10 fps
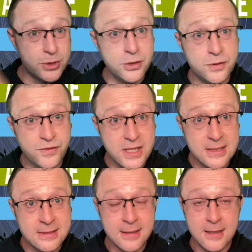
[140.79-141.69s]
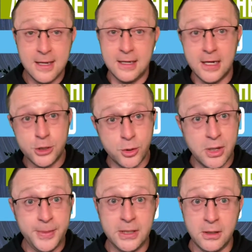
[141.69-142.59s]
news feeds and not showing
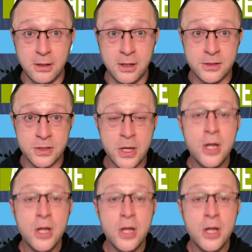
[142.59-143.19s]
up in their alerts.